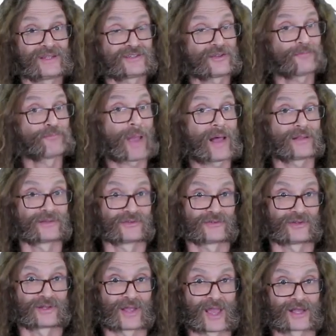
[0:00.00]
It's a
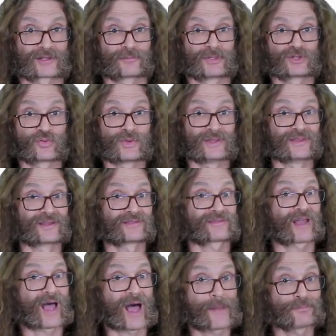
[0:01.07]
balancing act between the
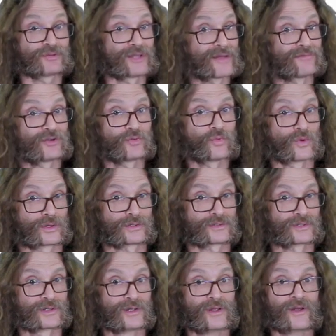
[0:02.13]
top level
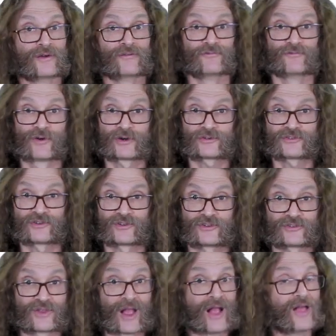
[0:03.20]
worked
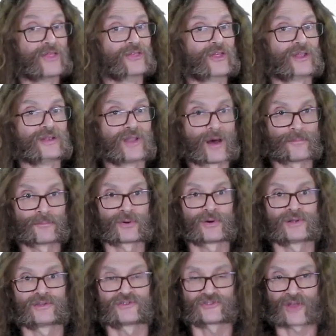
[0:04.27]
versus the
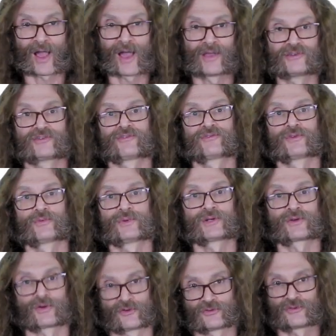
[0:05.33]
number and size of the
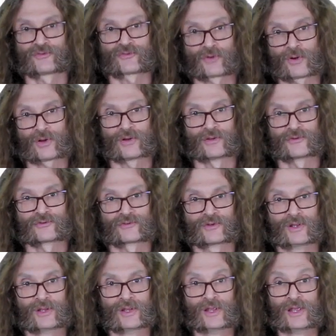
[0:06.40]
recursive calls.